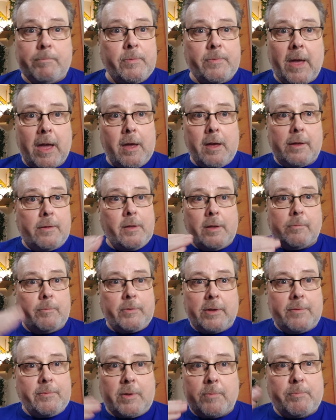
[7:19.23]
This
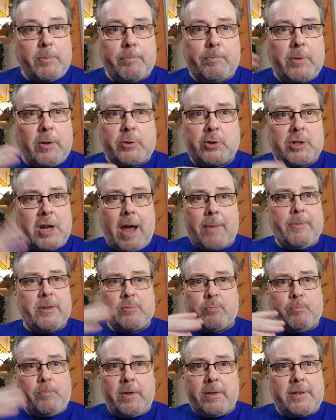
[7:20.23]

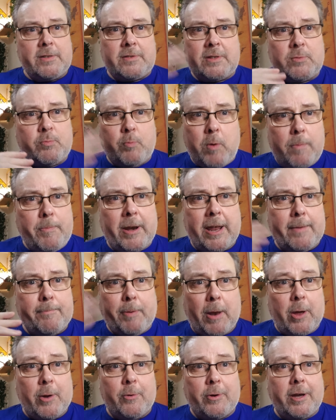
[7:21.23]
wibbling
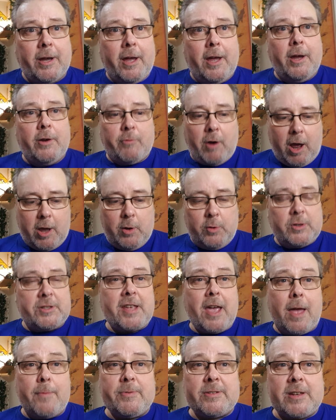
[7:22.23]
bloke, right, who'd
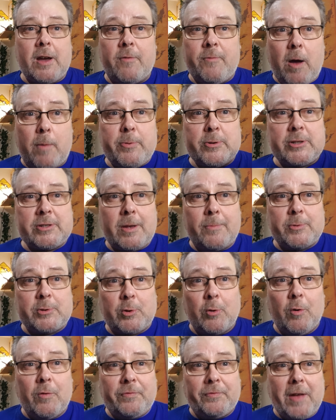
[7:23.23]
set himself up as some
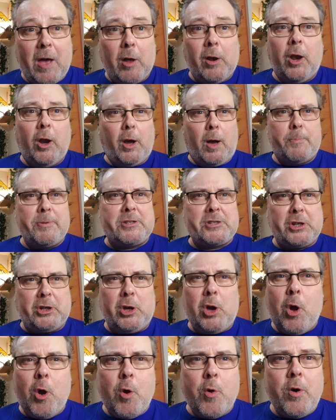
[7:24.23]
sort of
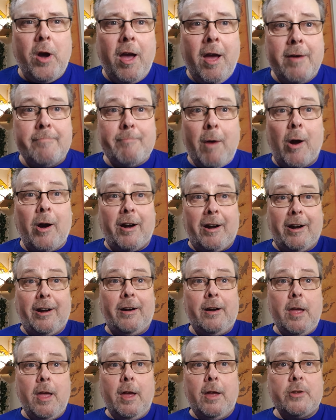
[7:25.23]
LGBTQ
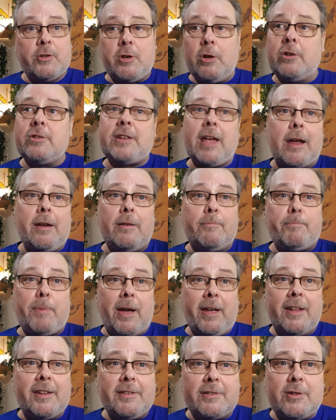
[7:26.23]
martyr, turns out
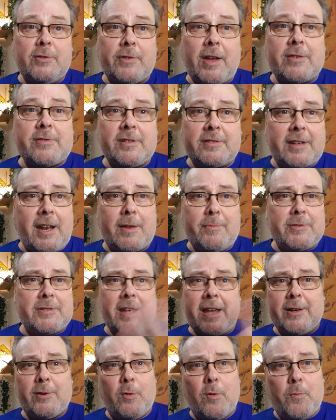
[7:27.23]
back in 2010 he was
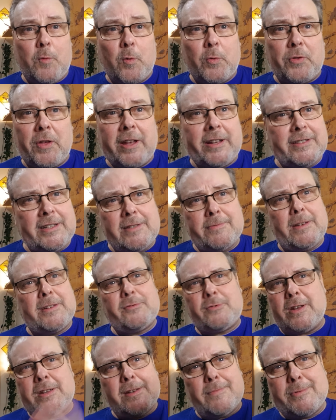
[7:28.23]
saying awful things.
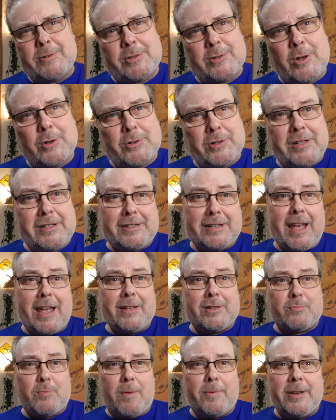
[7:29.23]
He's a misogynist, he
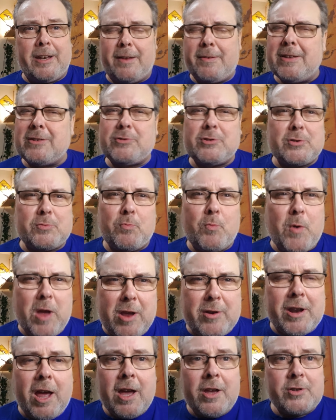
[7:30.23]
hates women. It's just
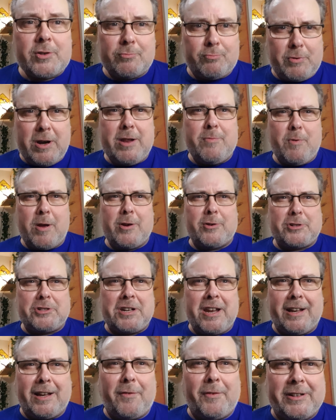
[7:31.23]
weird, some really weird
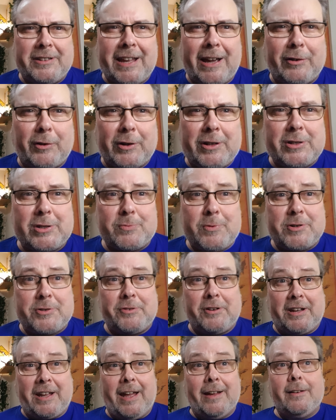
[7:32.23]
shit going down on his Twitter
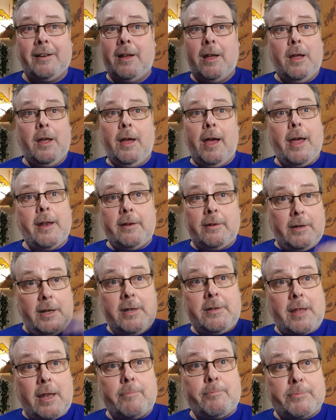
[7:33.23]
account. And he
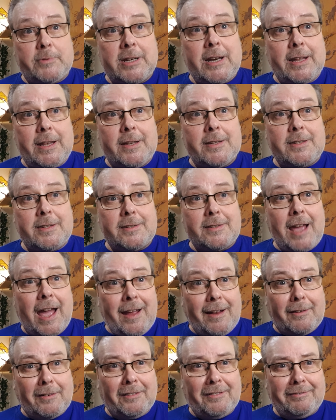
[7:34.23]
then deleted his
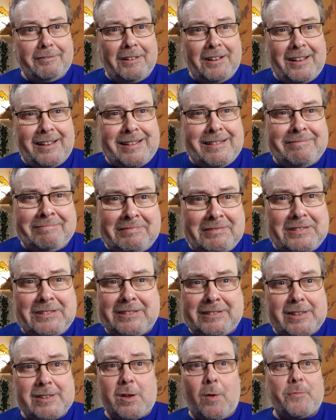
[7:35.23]
account, right?
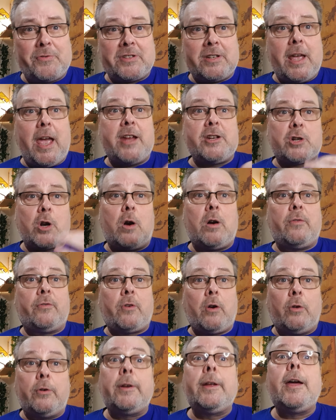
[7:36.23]
Just because obviously HR have
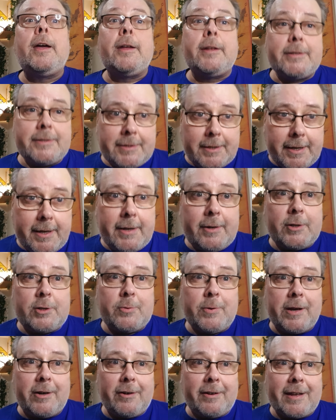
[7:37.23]
gone, delete your
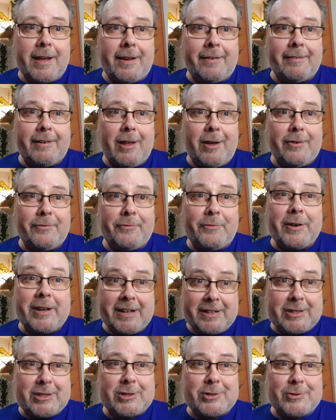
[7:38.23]
Twitter account, love, we
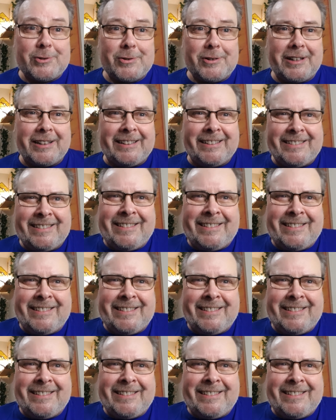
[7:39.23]
need to talk.